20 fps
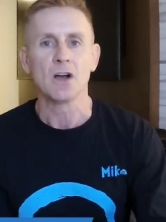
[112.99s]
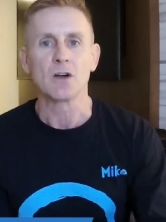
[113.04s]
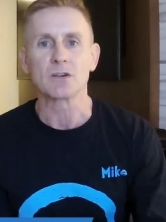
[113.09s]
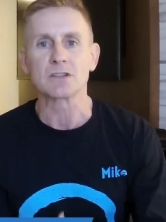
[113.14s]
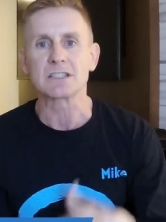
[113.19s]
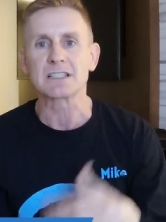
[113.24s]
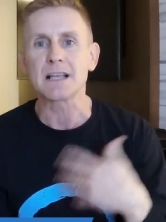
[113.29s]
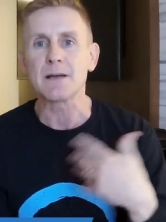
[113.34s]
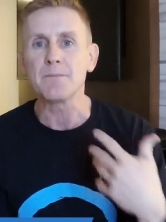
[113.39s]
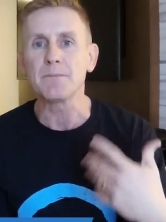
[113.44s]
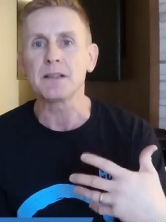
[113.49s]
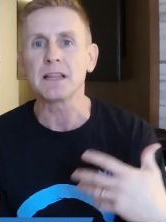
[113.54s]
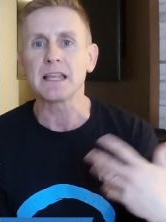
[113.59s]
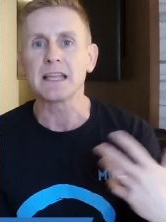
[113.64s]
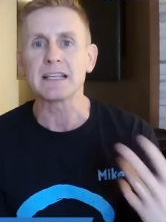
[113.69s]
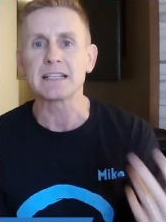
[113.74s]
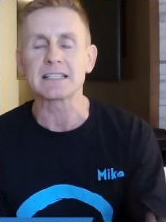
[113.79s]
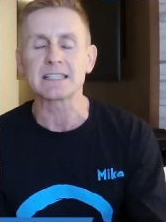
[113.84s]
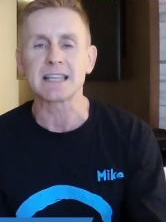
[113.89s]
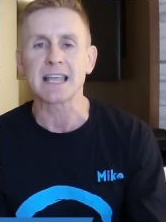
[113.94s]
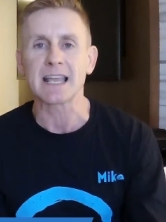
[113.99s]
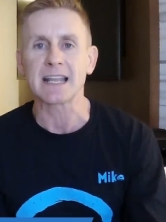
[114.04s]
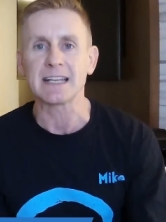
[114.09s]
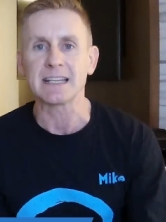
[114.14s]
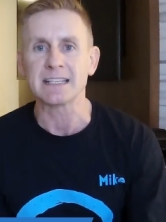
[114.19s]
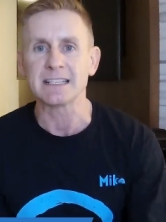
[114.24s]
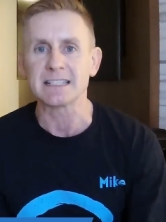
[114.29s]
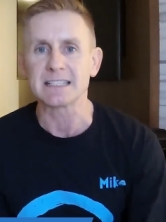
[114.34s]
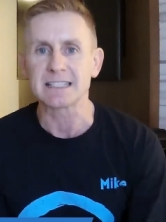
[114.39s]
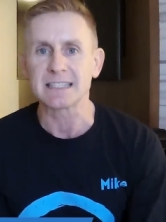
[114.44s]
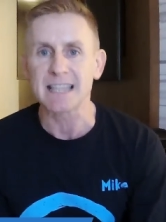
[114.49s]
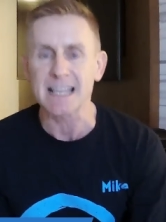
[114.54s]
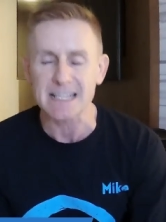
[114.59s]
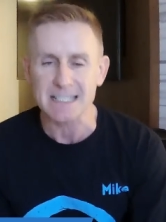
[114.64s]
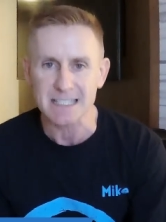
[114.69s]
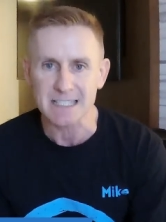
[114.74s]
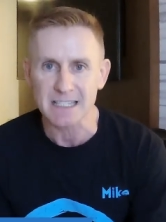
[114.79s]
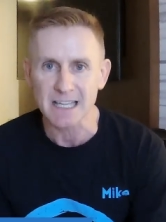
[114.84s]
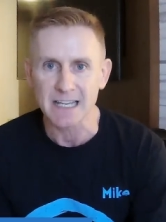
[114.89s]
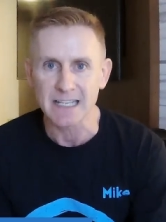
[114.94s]
or someplace that is
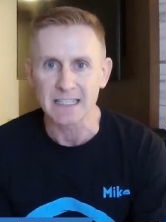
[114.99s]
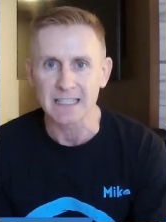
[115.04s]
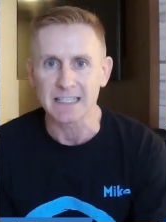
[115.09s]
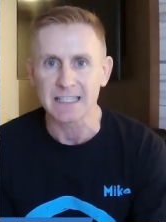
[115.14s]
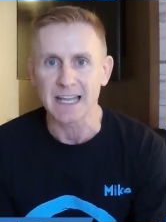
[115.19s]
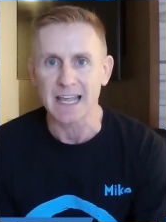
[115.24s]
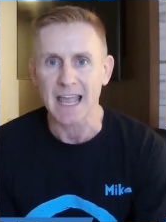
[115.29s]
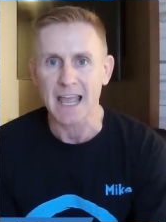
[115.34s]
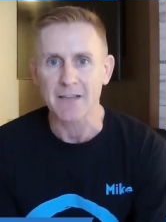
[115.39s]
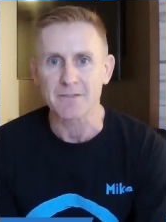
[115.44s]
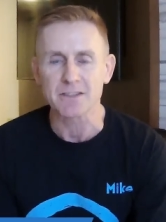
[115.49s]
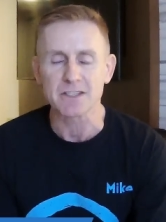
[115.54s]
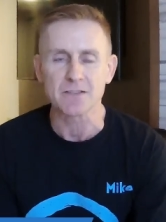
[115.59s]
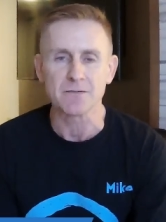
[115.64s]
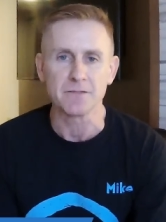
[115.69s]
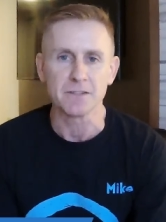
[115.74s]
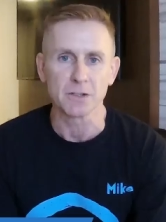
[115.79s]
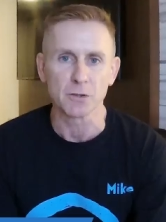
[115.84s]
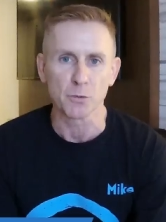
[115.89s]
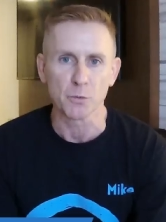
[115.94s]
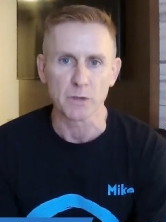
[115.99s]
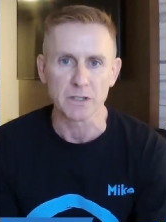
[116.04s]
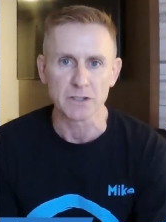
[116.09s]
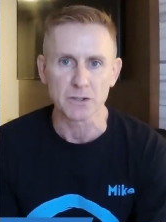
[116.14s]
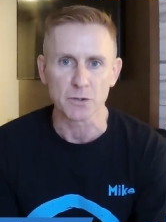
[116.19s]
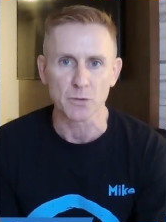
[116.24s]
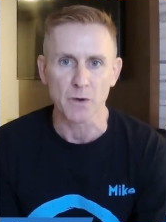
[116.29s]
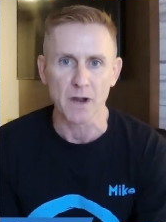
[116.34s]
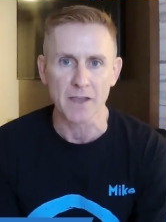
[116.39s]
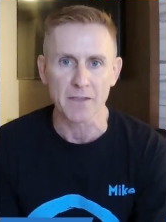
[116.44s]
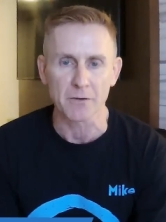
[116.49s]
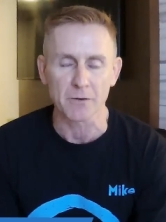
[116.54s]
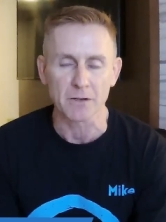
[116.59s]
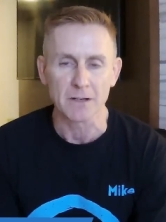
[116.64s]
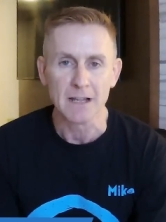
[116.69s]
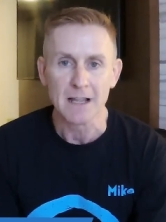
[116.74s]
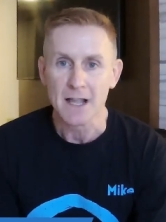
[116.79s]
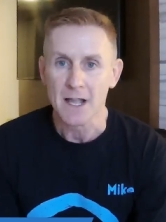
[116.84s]
less likely to have severe winter weather.